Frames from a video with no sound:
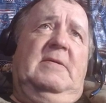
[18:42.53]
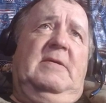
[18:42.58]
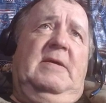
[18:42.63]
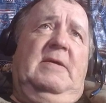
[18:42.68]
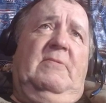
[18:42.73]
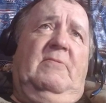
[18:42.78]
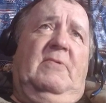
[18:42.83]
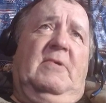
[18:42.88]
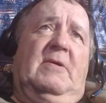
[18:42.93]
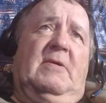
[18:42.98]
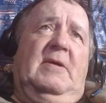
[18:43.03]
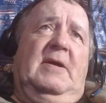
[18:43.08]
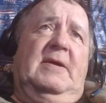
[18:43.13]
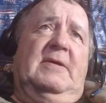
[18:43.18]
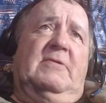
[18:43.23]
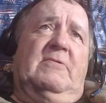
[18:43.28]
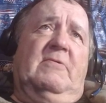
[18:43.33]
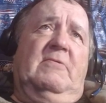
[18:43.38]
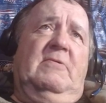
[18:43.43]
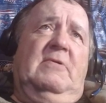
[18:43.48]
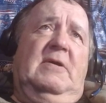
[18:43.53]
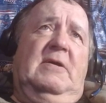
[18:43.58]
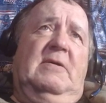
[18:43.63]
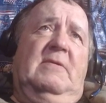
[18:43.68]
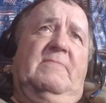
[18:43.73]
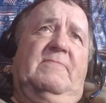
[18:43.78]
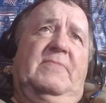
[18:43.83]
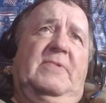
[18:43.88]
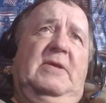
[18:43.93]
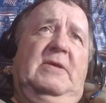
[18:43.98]
and where I grew
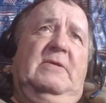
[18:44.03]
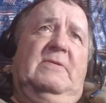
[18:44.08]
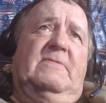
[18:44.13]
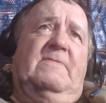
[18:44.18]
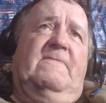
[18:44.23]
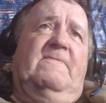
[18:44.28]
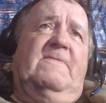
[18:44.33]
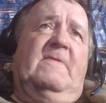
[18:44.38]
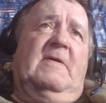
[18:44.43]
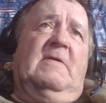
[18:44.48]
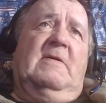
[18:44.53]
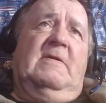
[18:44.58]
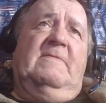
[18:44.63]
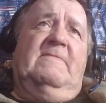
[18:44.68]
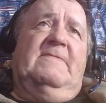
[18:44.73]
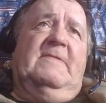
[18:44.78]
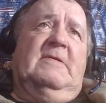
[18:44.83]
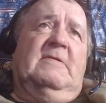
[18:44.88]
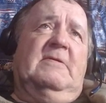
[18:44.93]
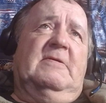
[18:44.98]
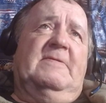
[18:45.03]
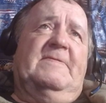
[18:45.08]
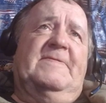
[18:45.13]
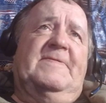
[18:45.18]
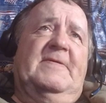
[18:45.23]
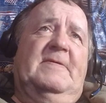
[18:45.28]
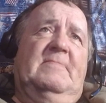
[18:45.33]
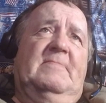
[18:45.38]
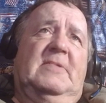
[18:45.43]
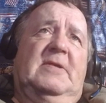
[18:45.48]
up is very, very
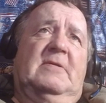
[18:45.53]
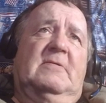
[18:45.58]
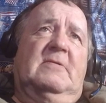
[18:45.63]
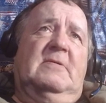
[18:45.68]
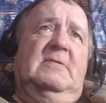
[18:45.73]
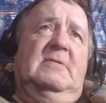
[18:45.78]
similar.